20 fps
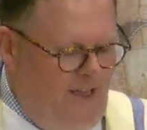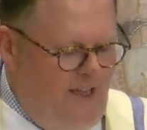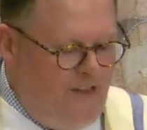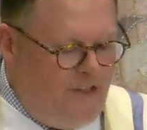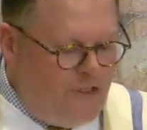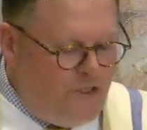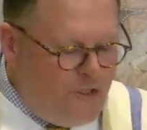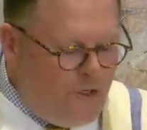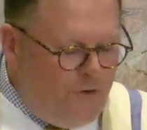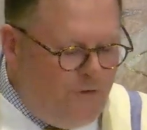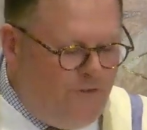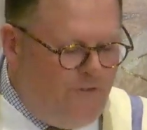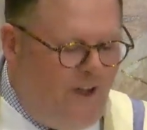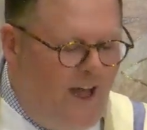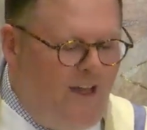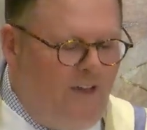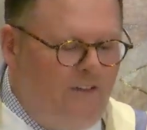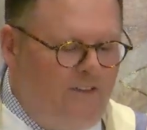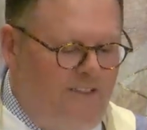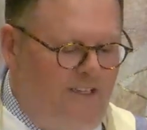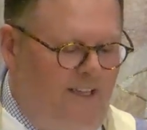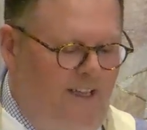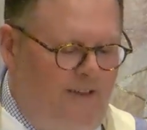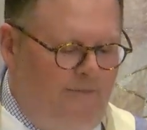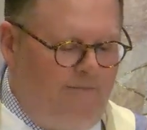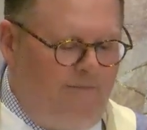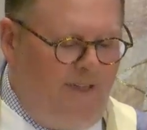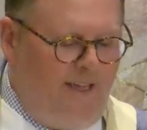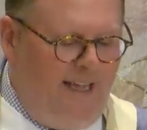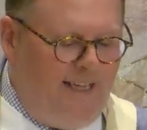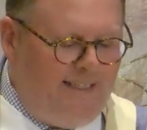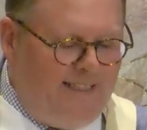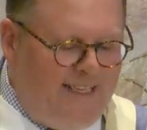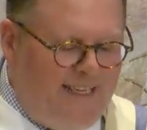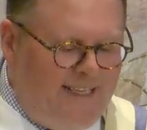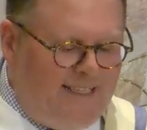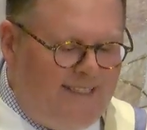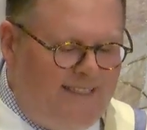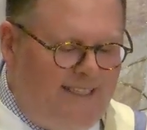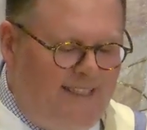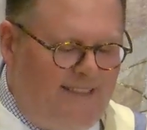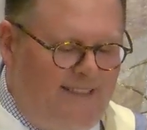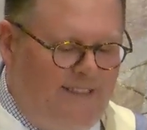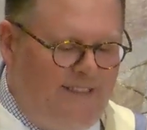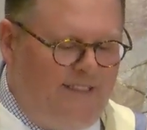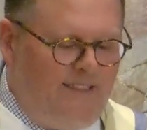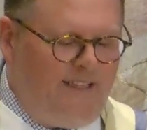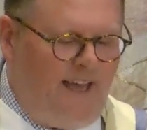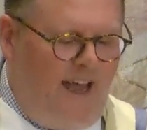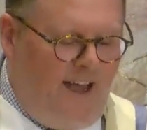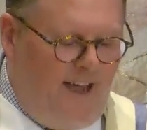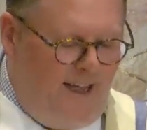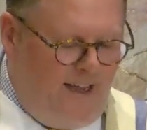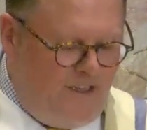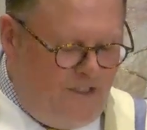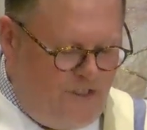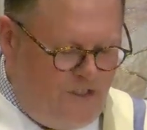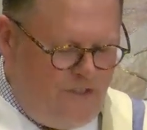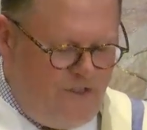The show follows him as he is sent to stage,